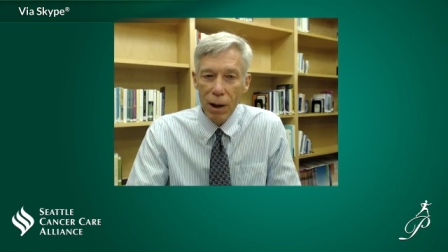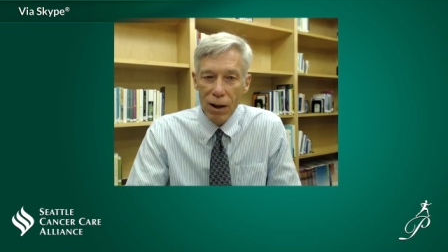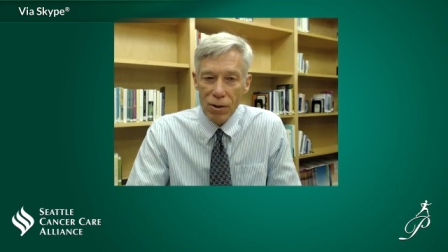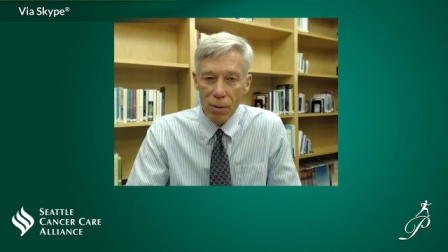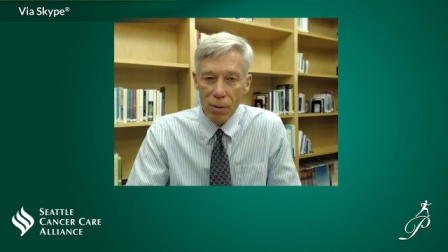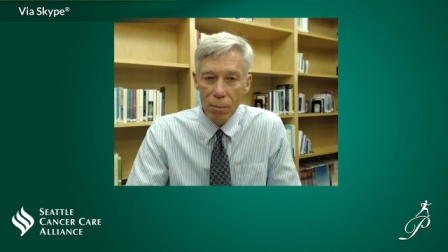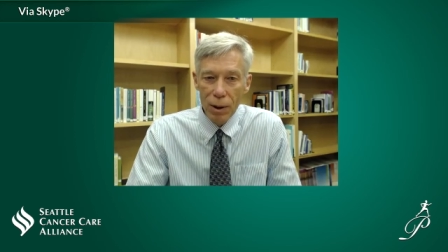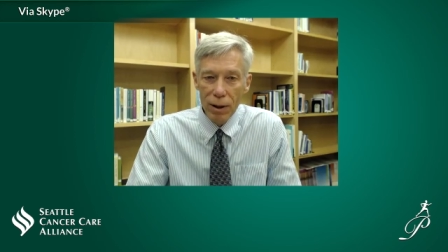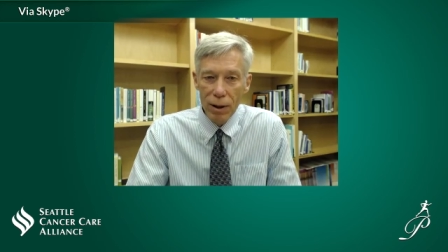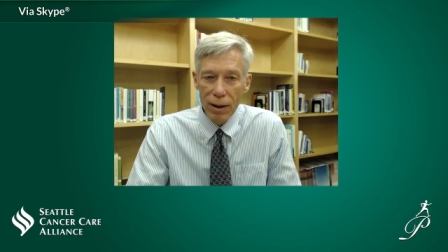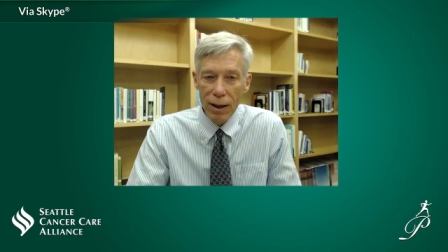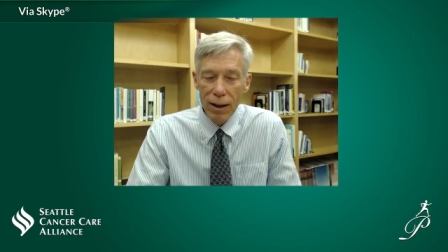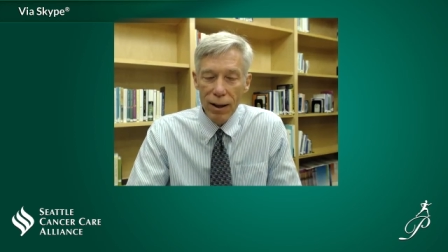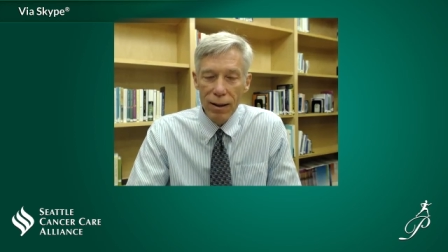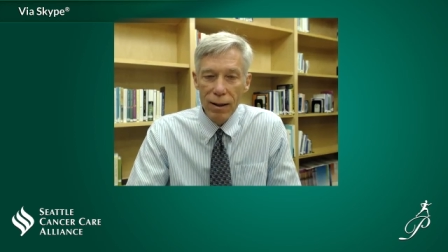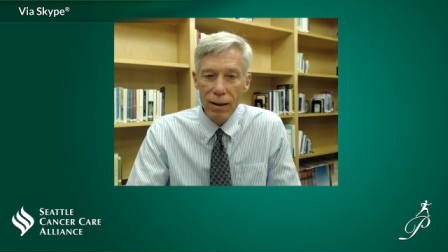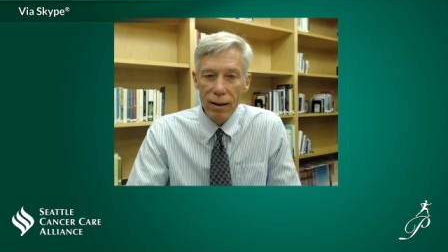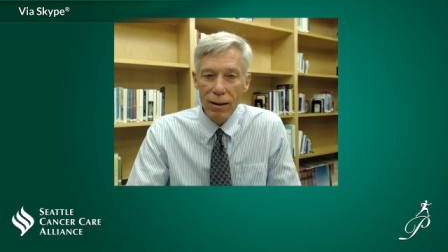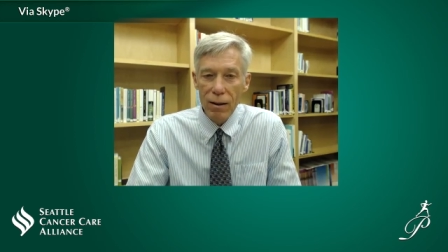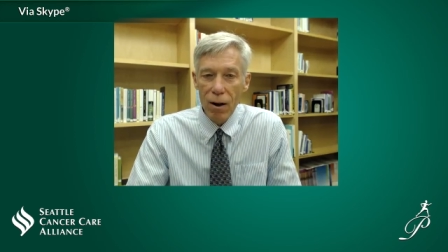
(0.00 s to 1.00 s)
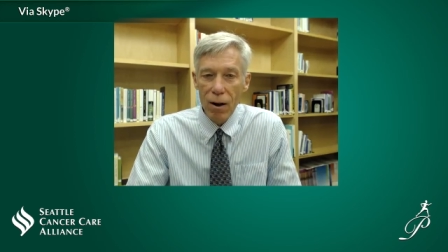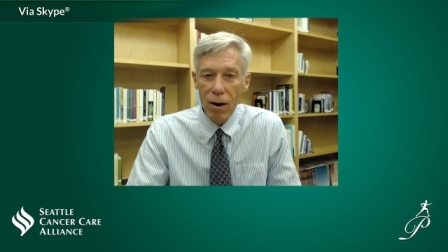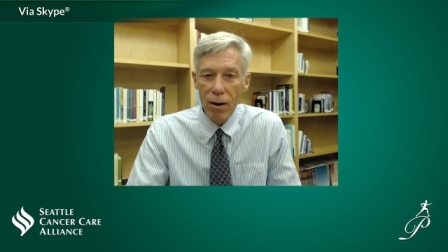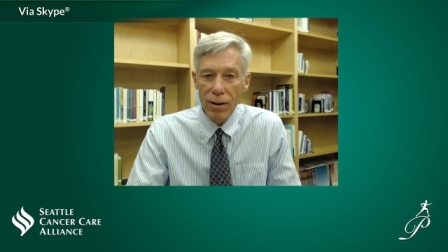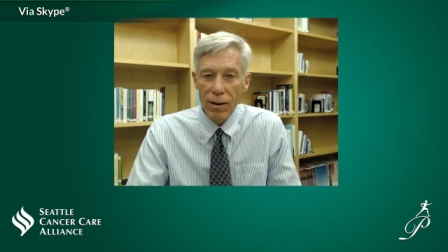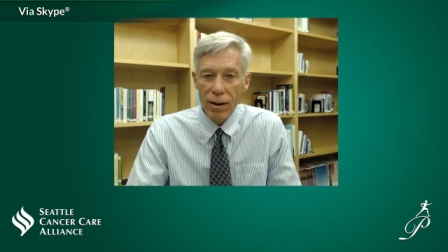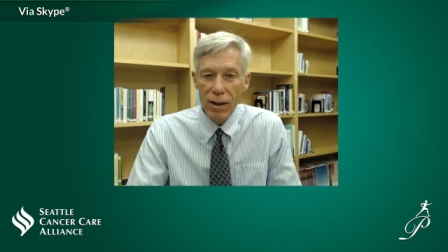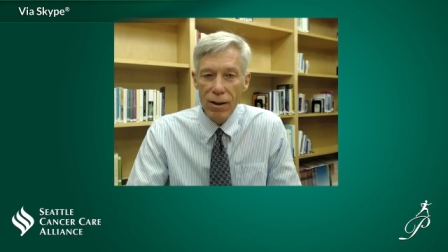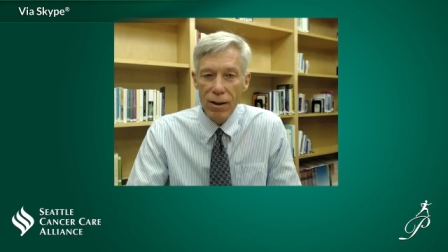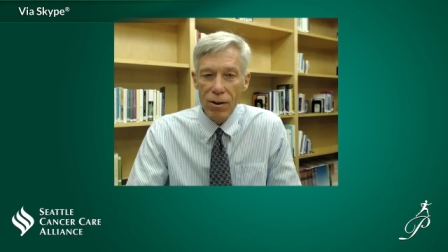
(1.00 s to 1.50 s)
possibility that
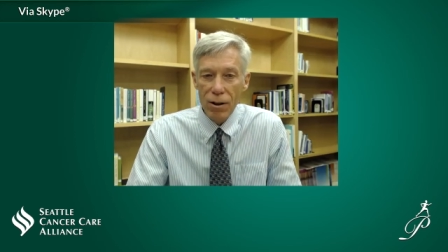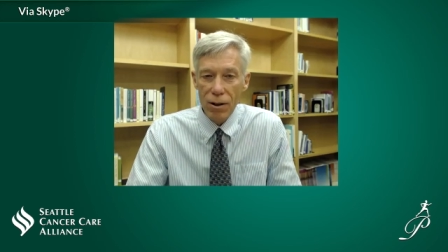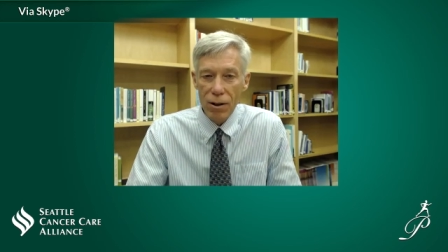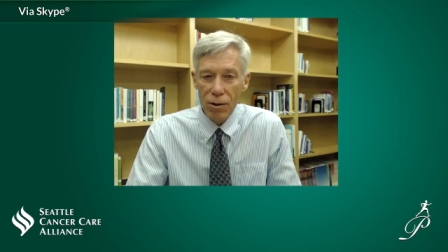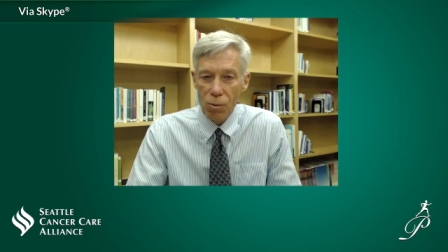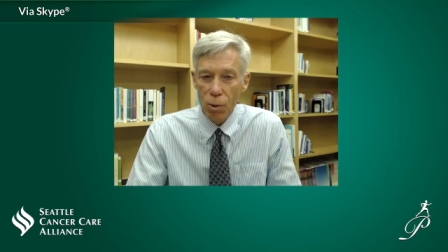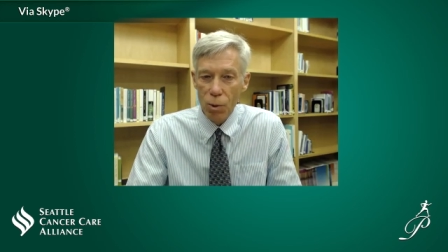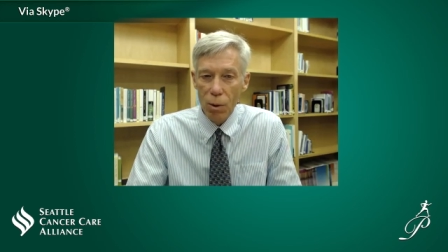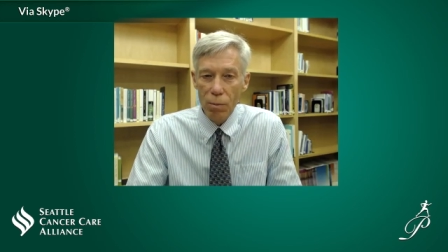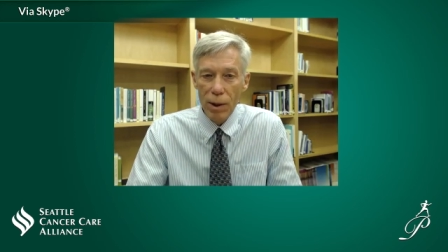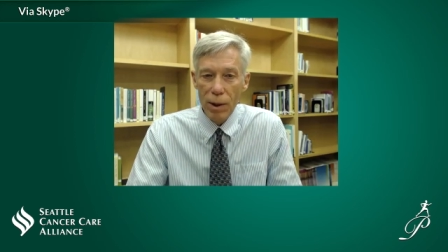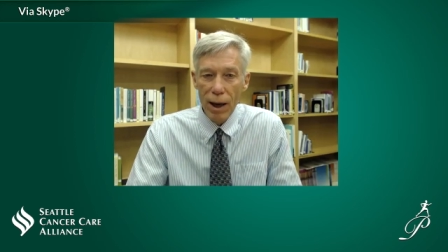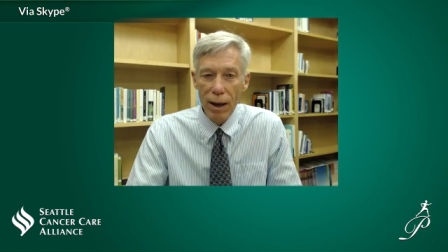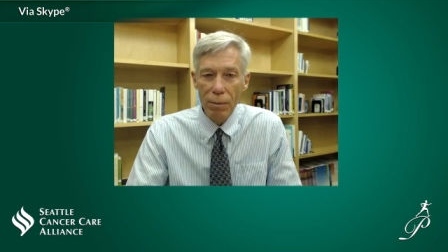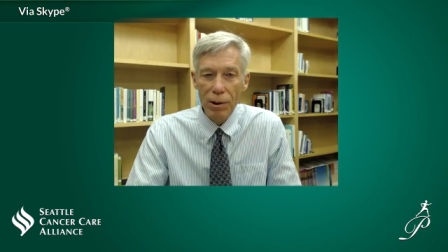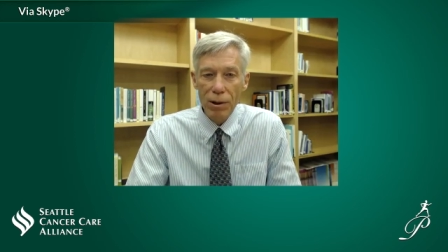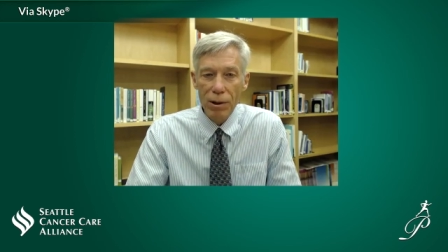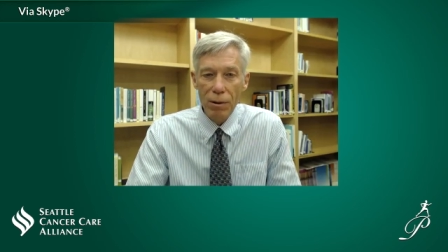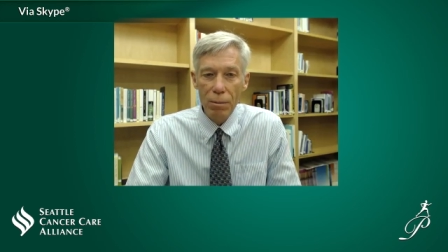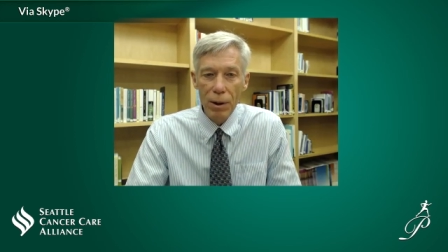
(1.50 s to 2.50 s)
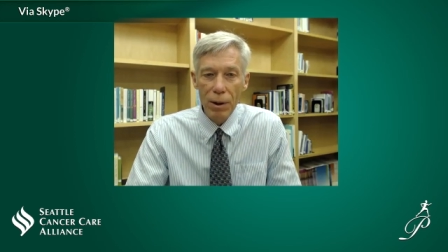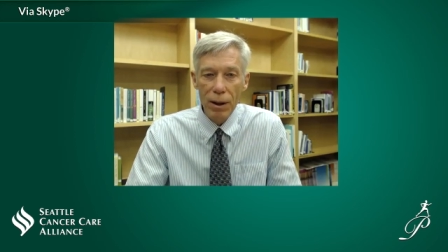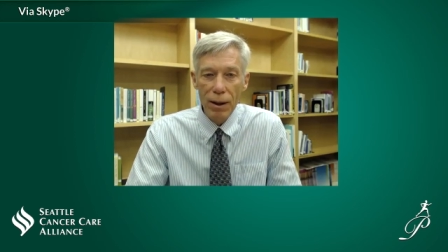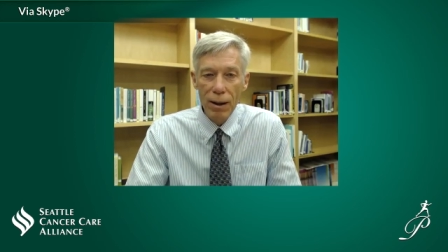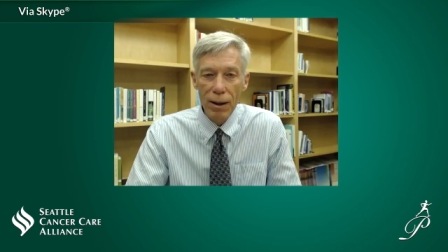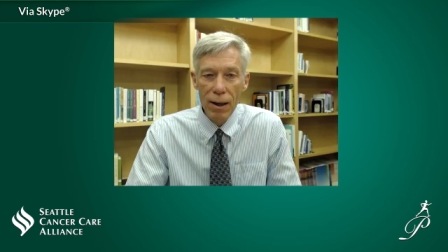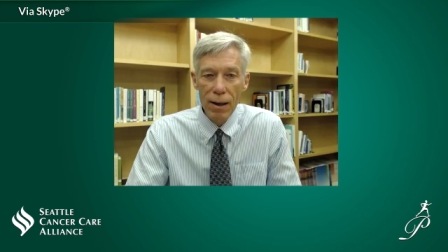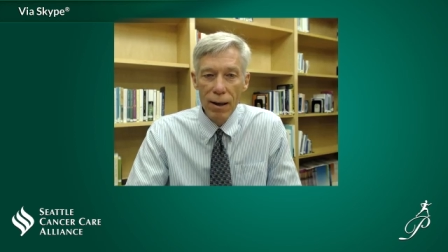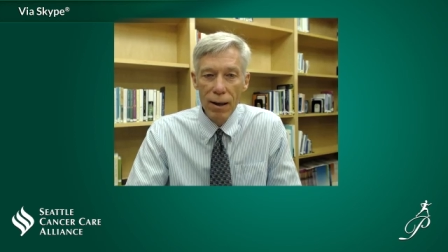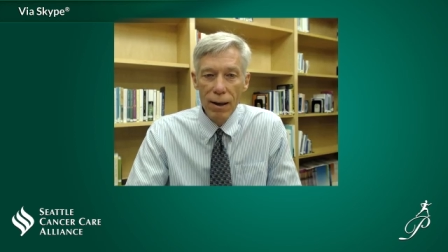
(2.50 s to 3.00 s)
CAR T cells will be able to
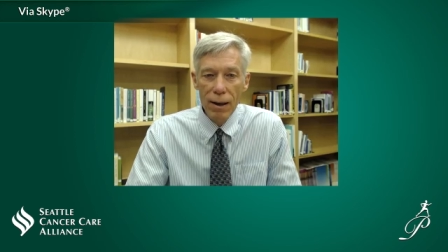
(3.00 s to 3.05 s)
be